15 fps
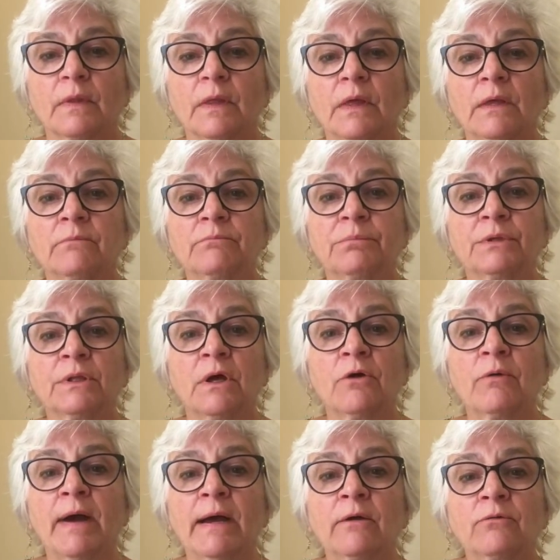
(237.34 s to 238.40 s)
and
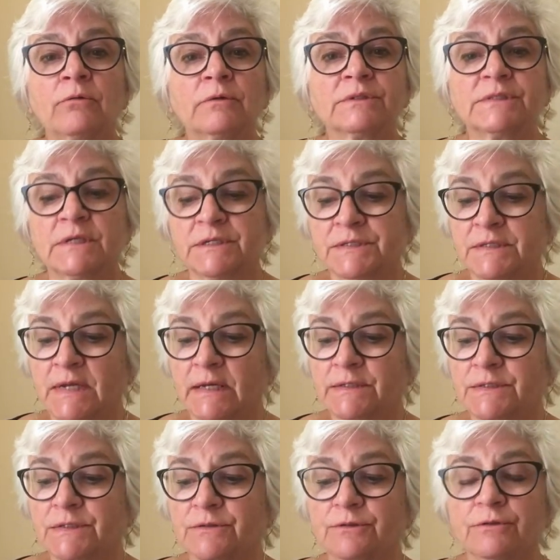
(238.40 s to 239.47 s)
blow out what does
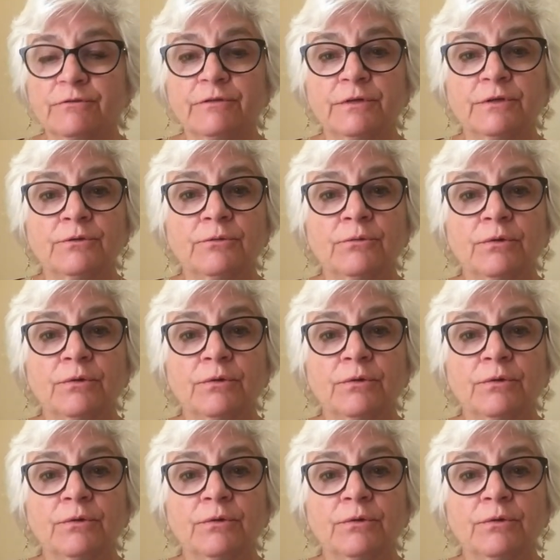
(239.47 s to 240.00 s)
not serve you.